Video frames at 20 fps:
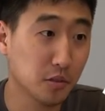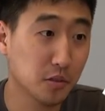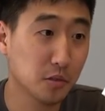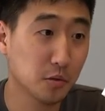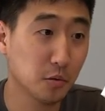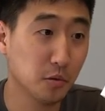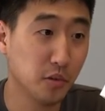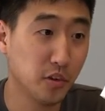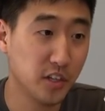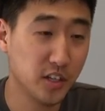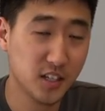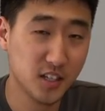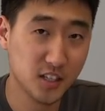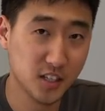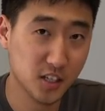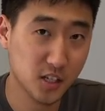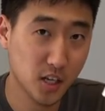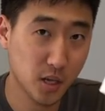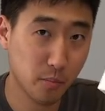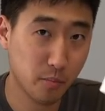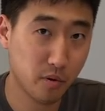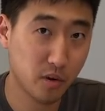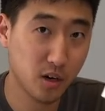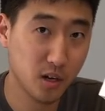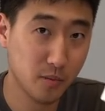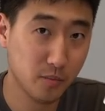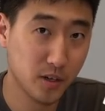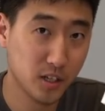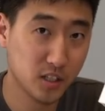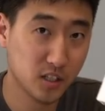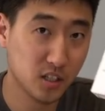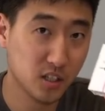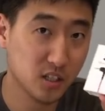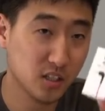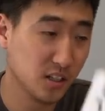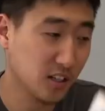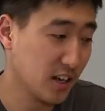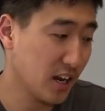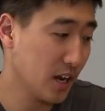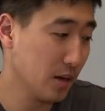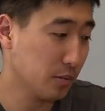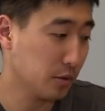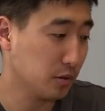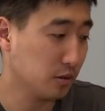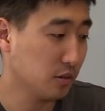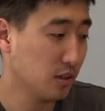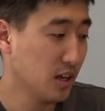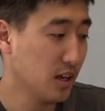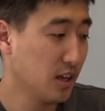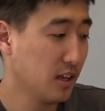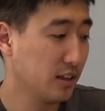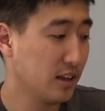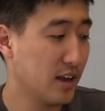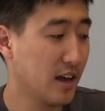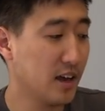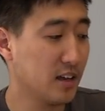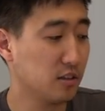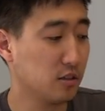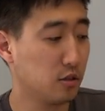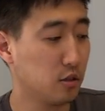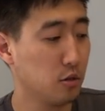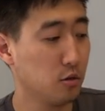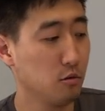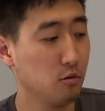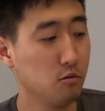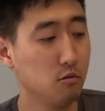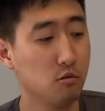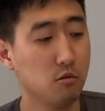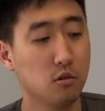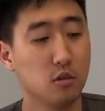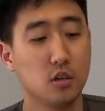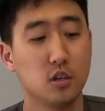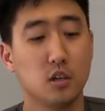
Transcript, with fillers: So this pretty much is a cable that has two